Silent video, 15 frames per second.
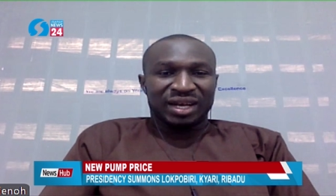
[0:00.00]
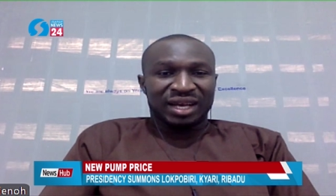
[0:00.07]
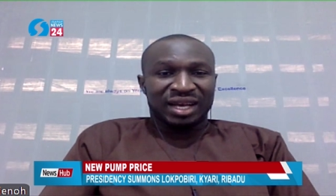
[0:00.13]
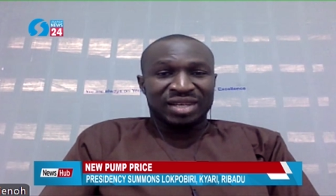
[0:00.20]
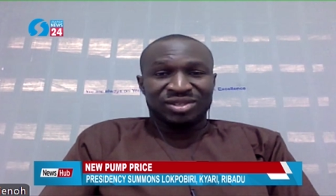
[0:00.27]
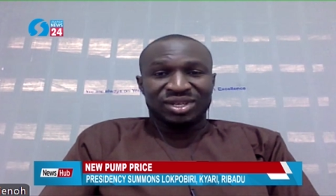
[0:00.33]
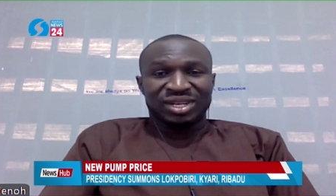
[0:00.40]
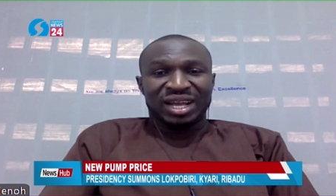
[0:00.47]
I
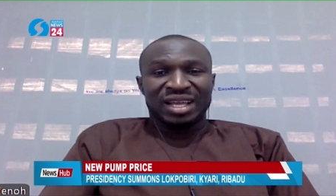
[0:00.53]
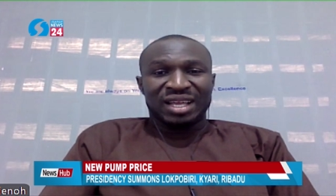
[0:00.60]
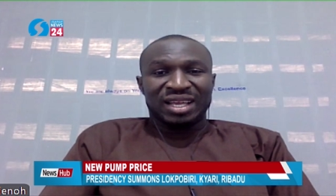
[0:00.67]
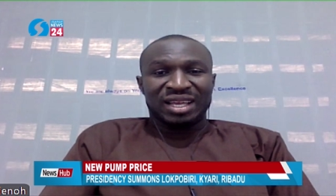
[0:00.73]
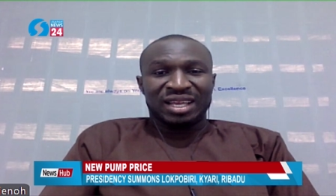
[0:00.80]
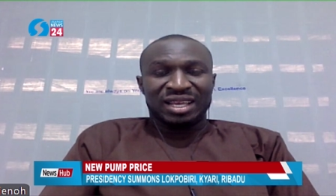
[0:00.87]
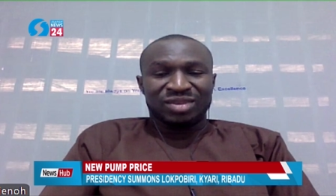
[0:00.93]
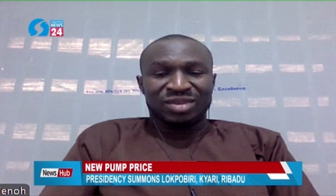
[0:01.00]
saw that
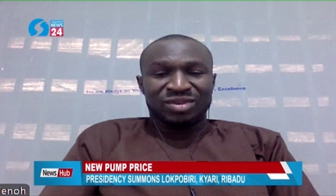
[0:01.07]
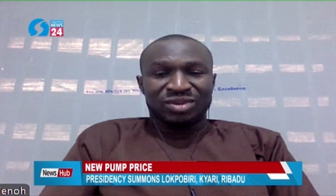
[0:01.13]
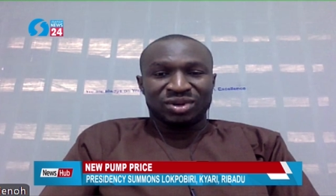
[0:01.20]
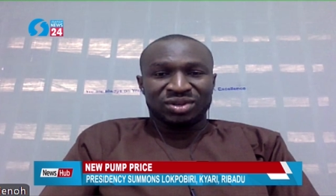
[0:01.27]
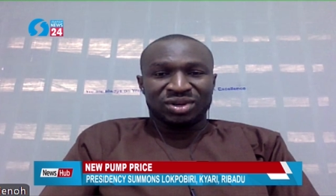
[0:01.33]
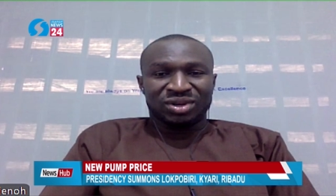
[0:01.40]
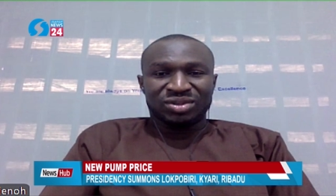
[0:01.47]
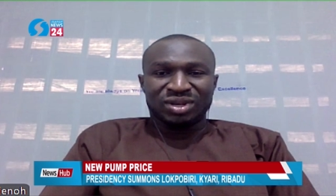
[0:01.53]
it, it,
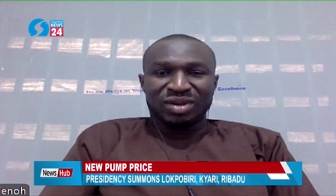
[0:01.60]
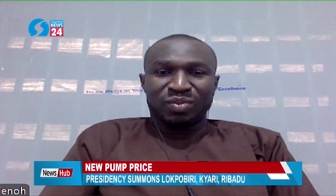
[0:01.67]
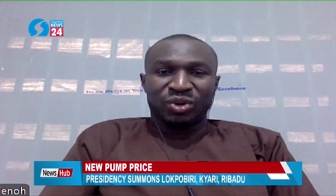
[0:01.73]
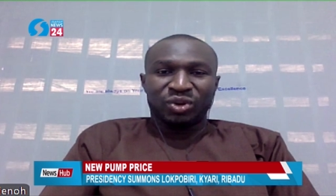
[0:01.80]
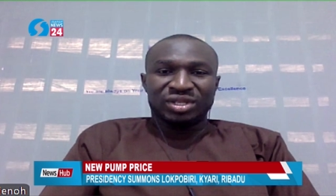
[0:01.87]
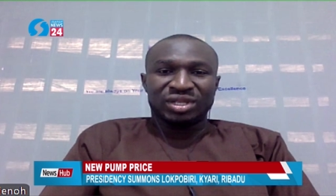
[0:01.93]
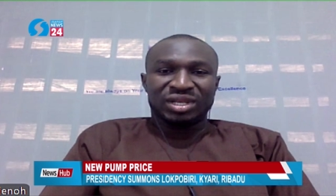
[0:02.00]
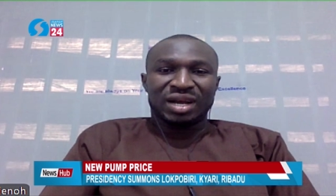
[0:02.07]
was also a
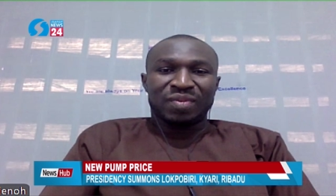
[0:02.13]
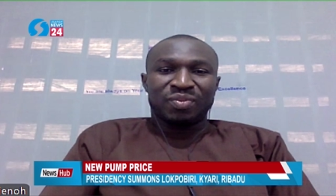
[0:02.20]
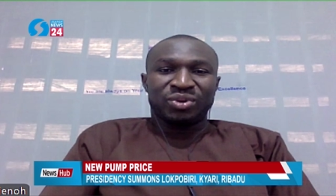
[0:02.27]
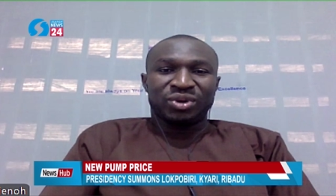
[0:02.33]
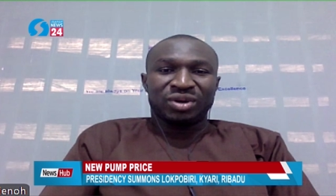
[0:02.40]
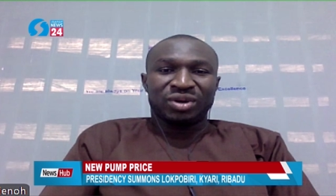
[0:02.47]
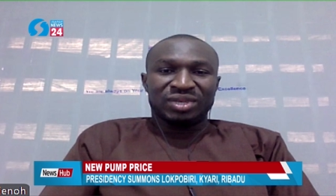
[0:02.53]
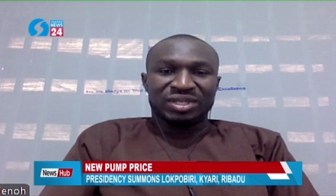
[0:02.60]
political
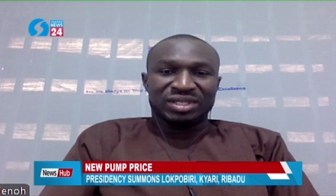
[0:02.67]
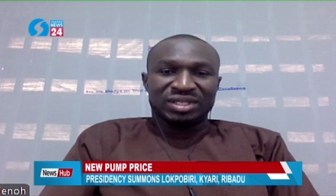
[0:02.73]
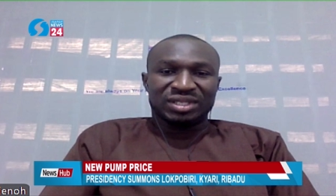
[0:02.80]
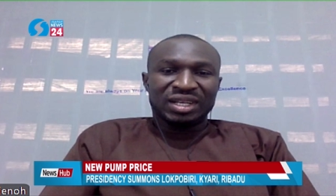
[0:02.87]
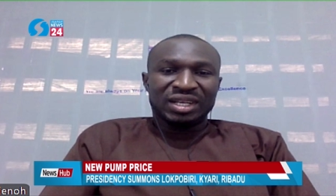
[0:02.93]
promise